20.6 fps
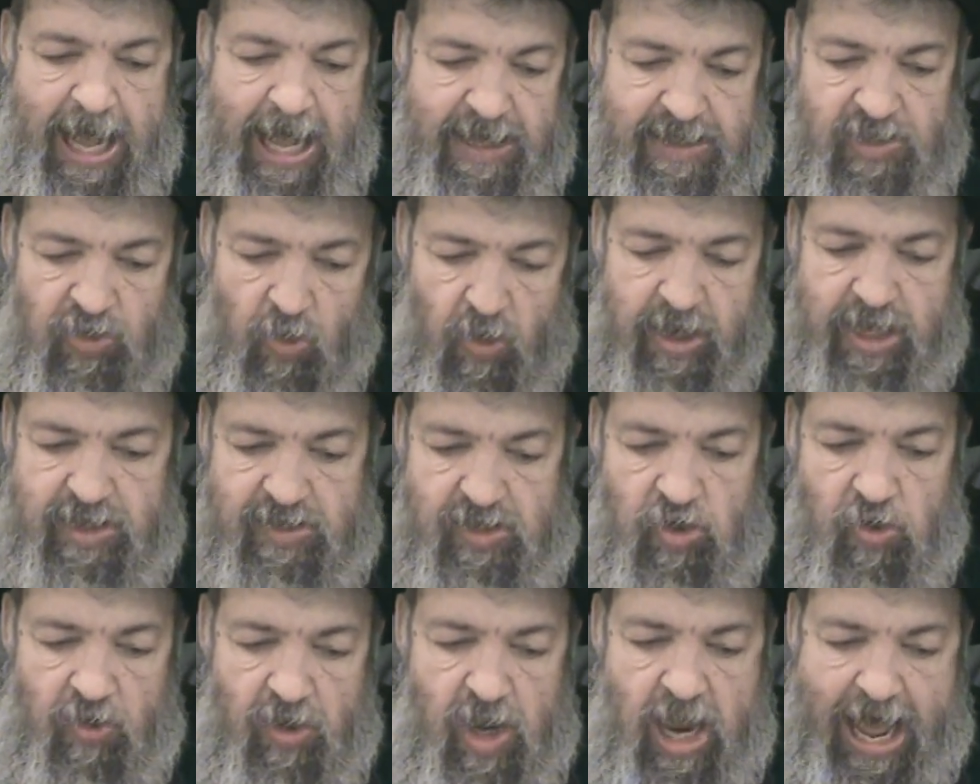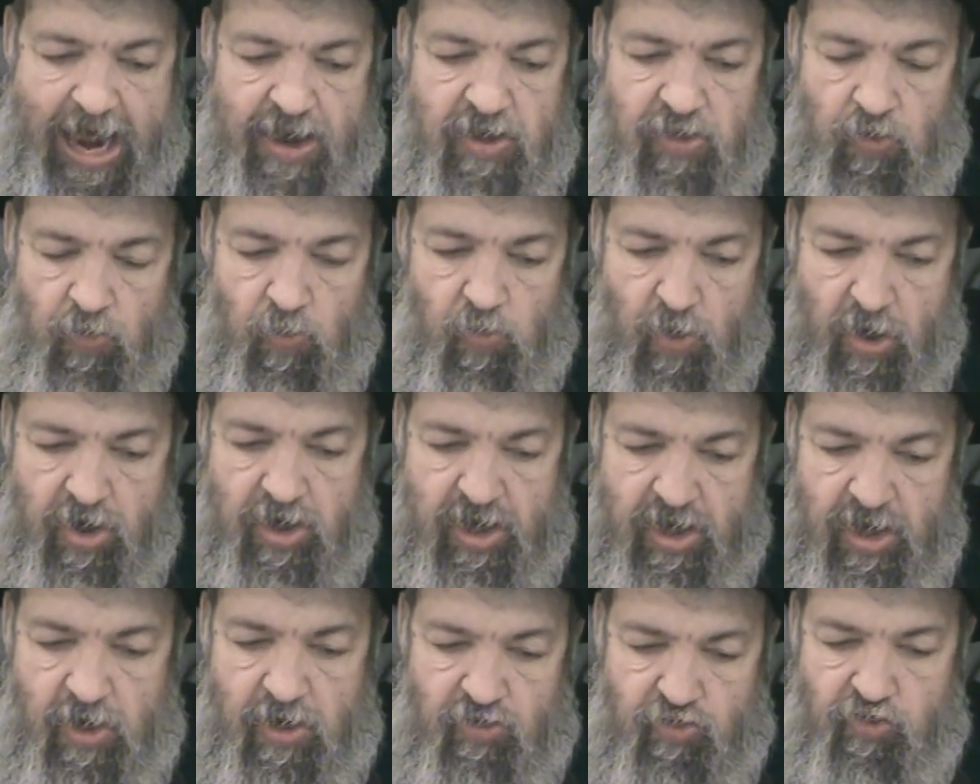As long as you're allowed to do
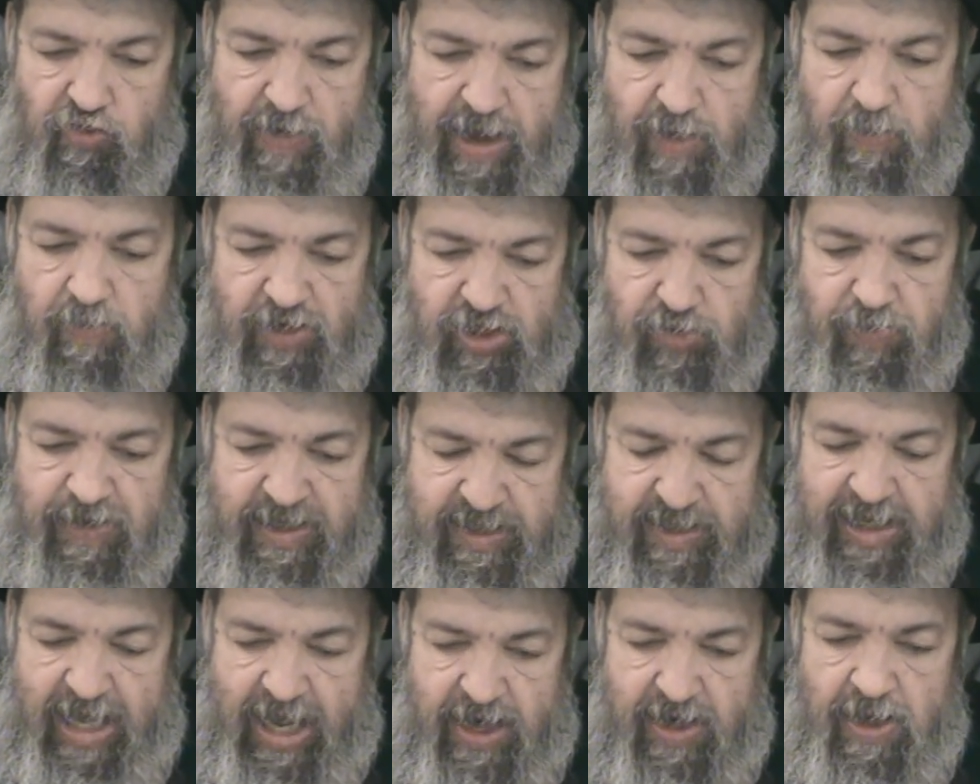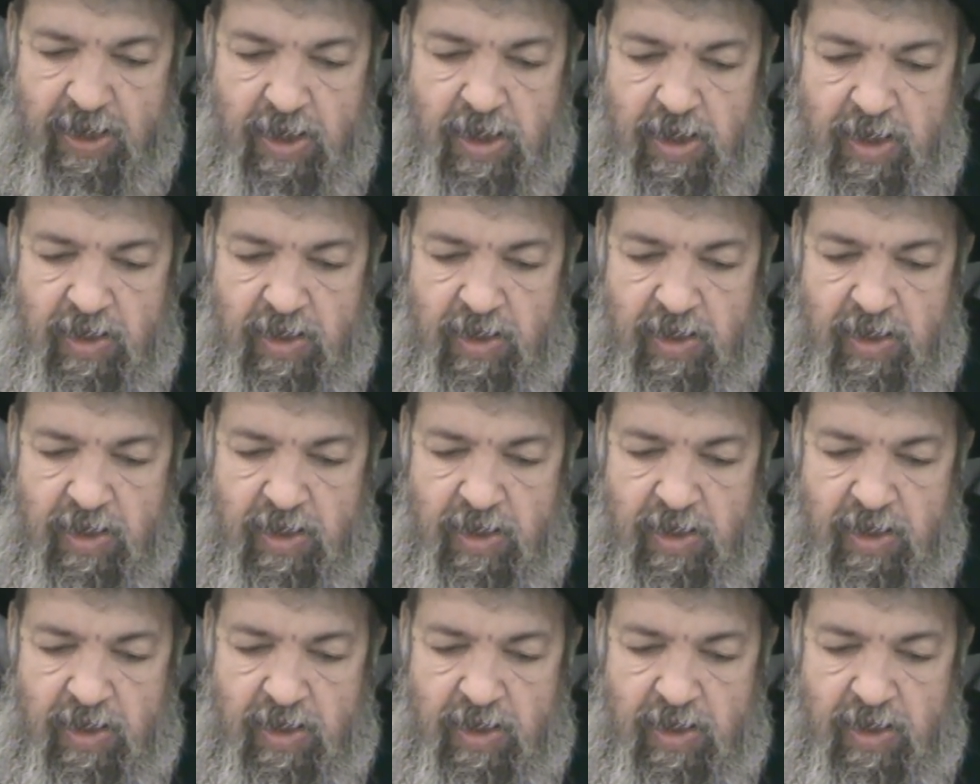work in a tree, which we said